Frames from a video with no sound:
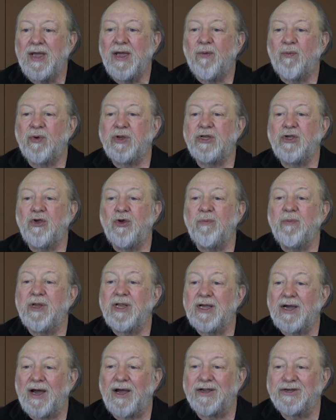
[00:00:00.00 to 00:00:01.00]
When
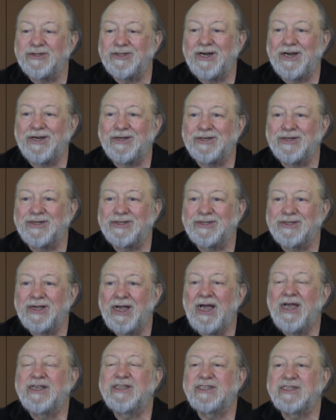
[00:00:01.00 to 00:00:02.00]
humankind changes,
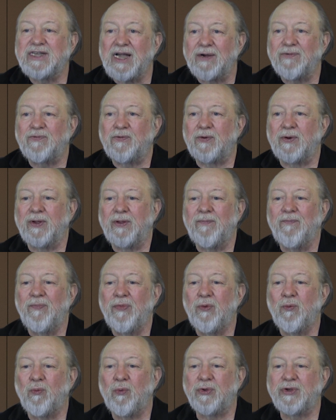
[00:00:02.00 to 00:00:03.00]
suffering
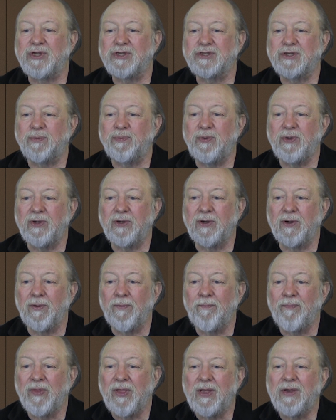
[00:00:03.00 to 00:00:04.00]
will disappear.
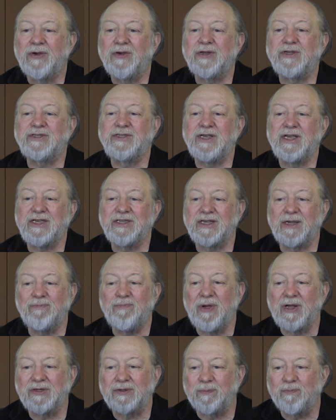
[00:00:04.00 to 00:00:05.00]
Disease and
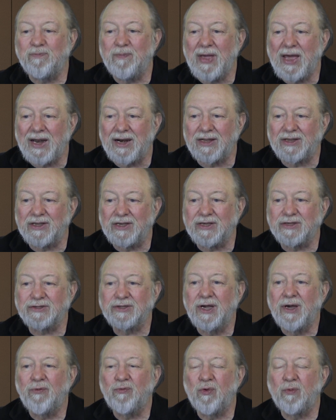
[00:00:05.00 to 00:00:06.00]
mental maladies
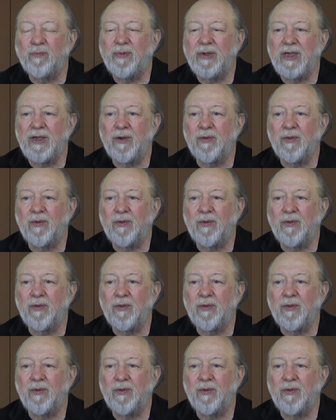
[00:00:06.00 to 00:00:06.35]
will be